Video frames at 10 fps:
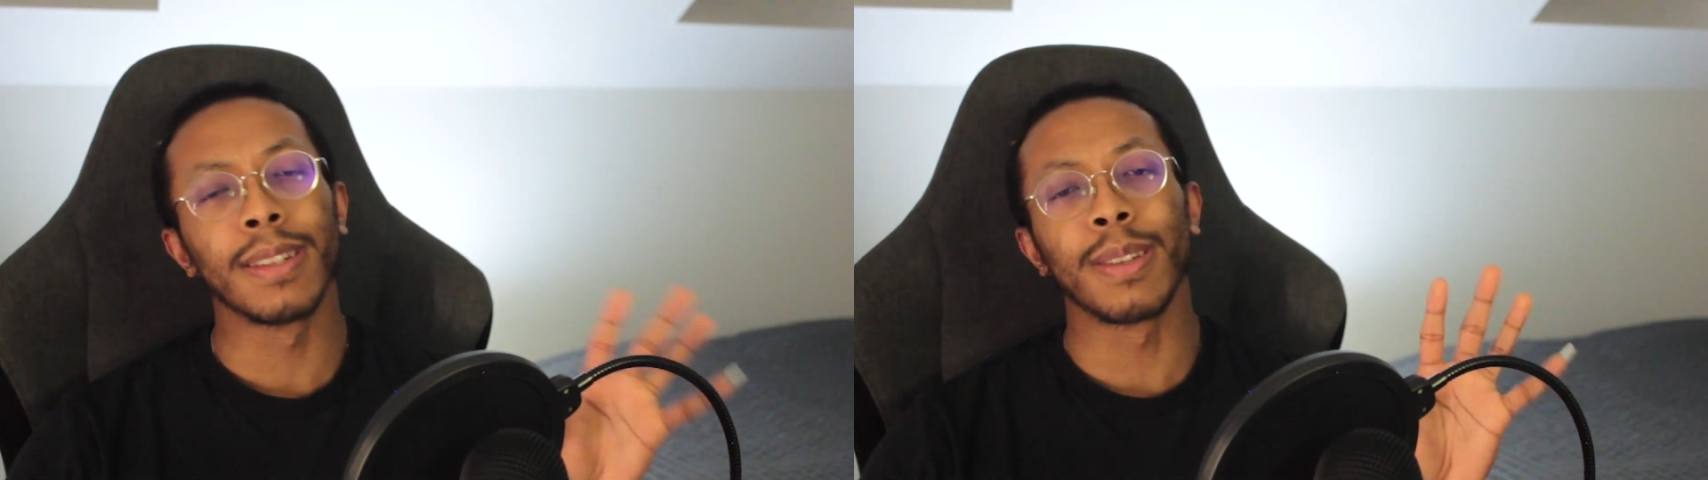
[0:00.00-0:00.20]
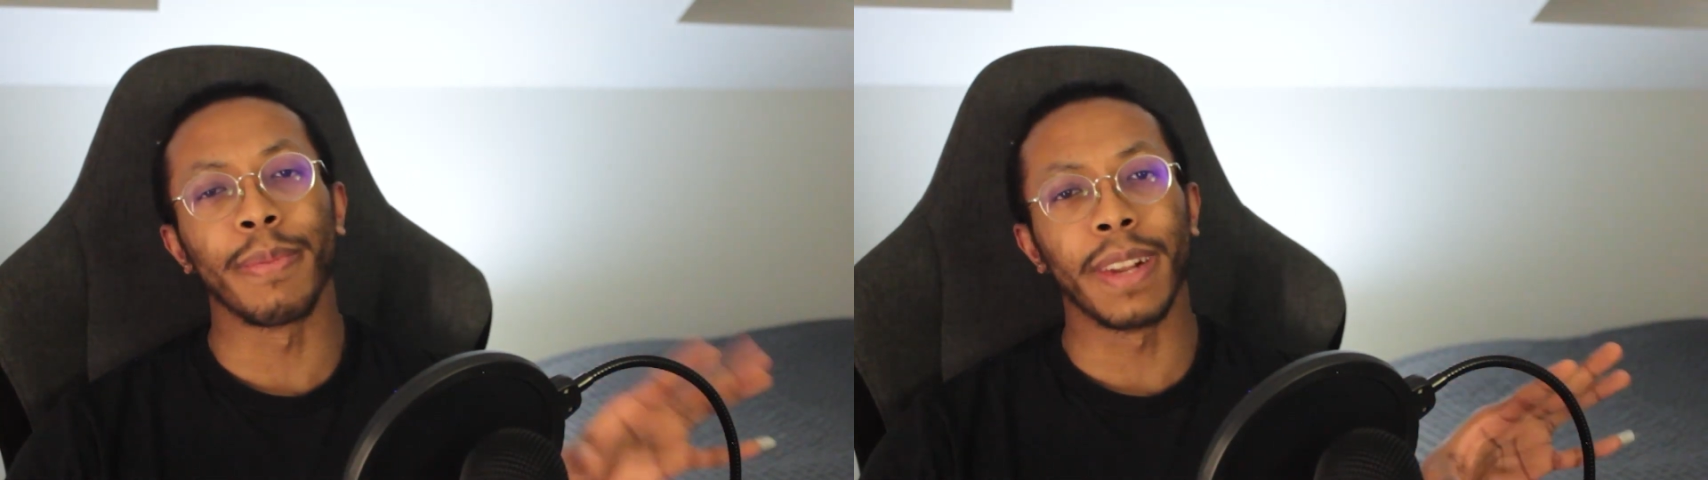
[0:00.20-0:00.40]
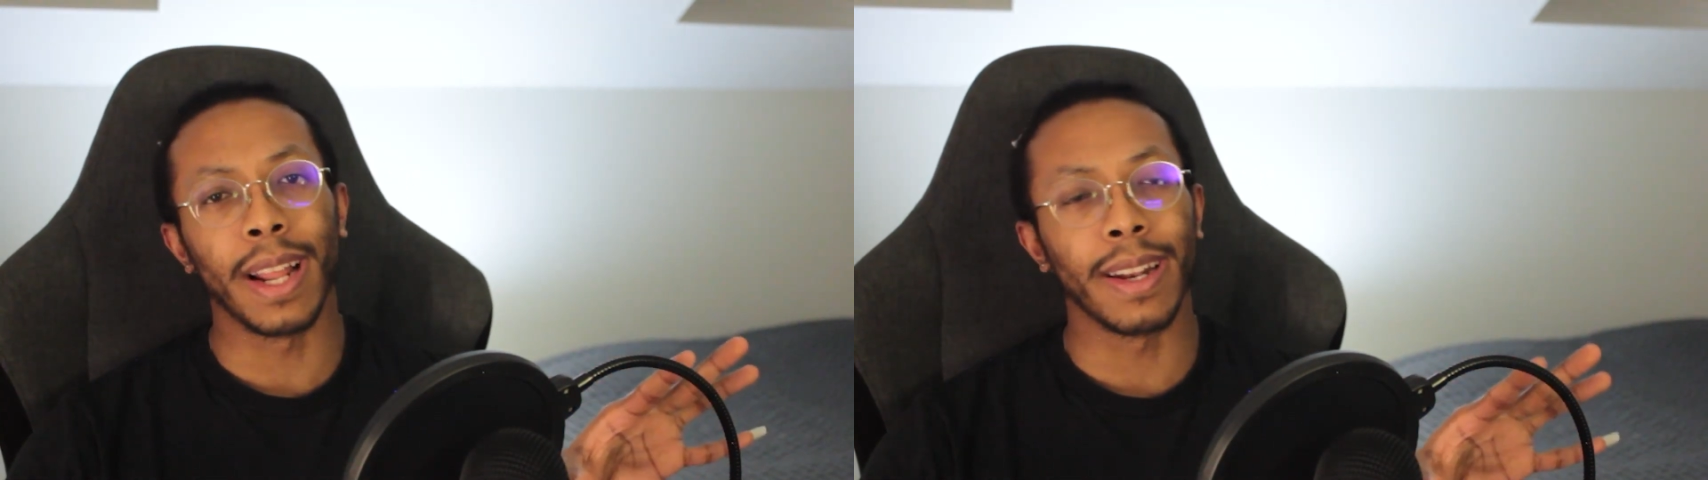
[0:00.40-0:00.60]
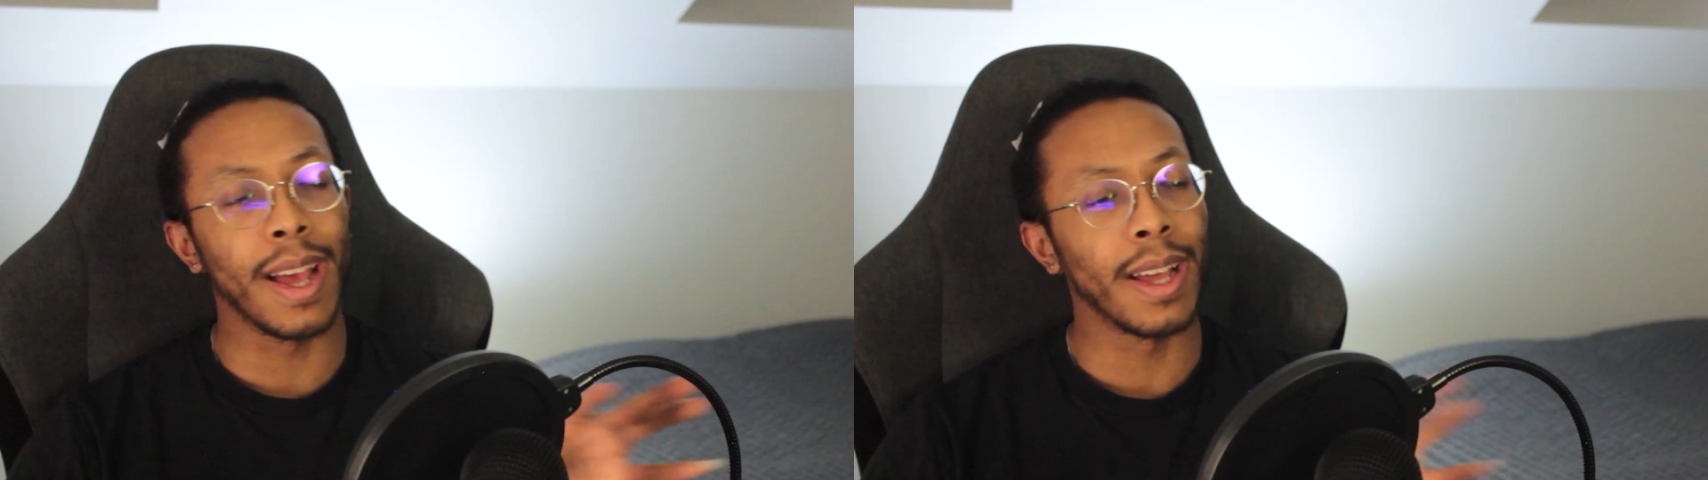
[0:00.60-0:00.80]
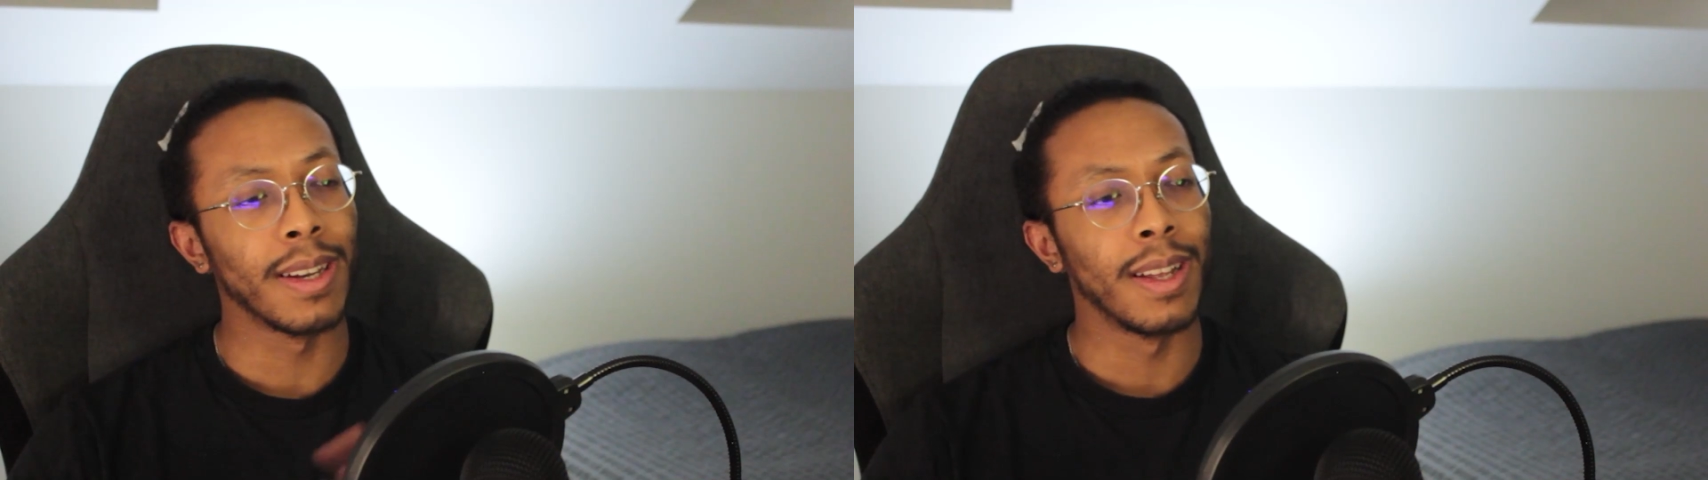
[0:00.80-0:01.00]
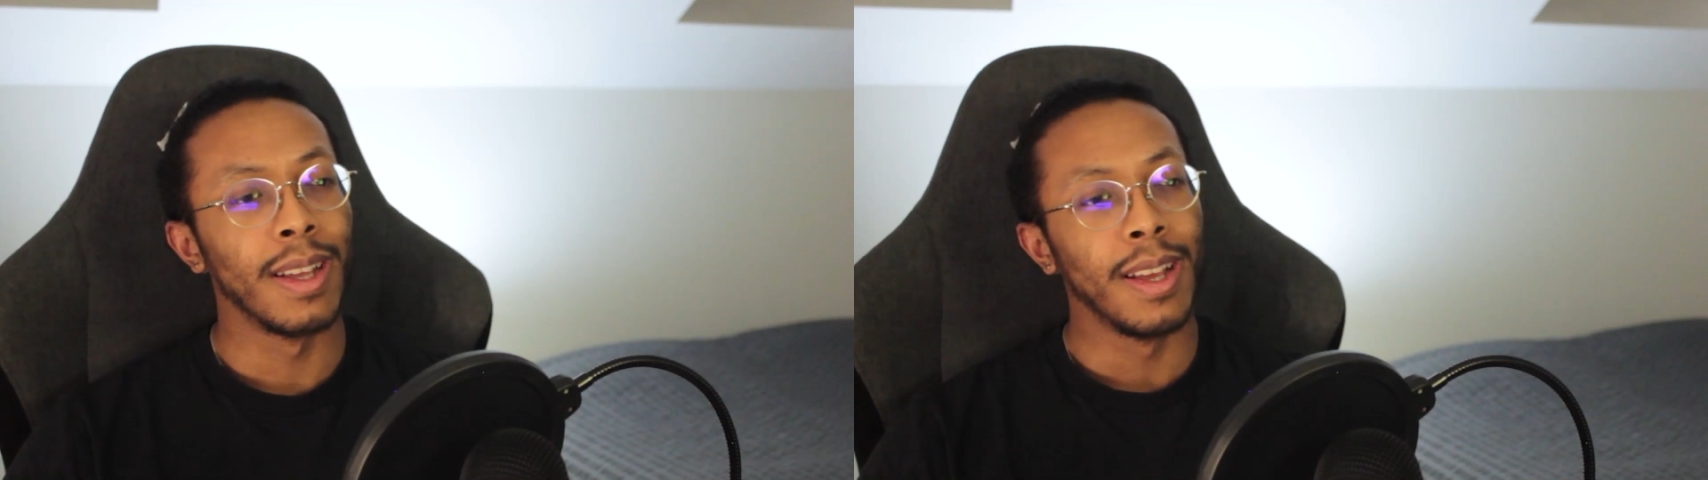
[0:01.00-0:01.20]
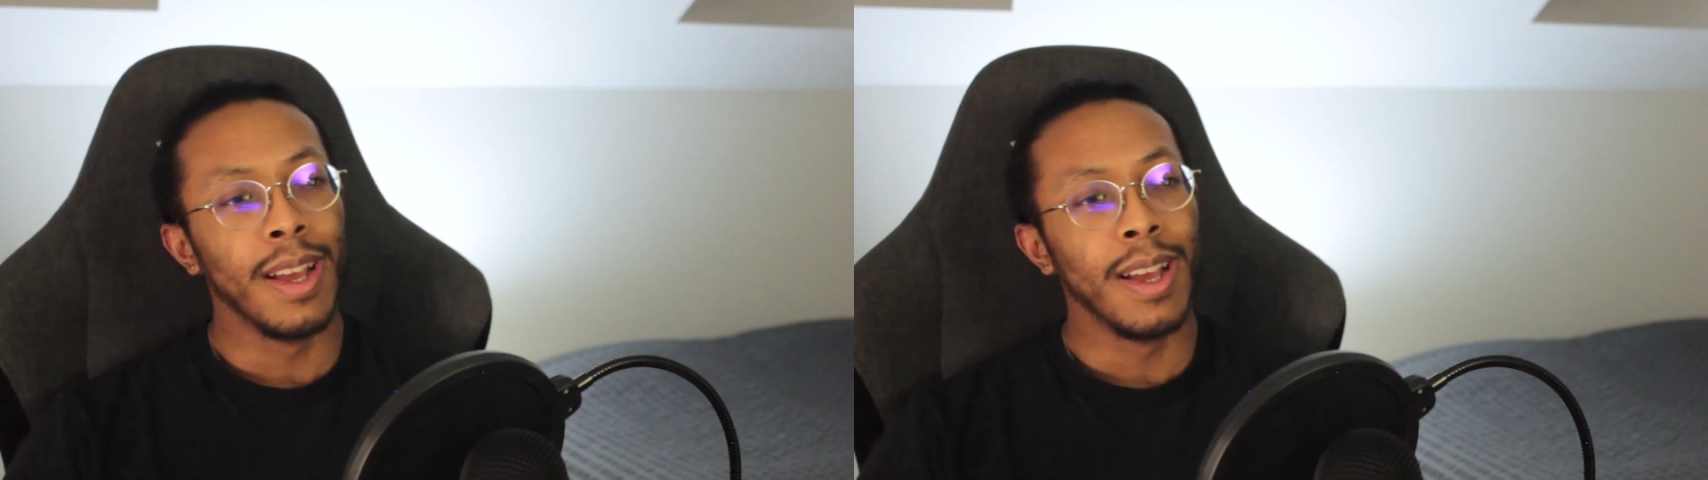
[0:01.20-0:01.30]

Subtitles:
something like that,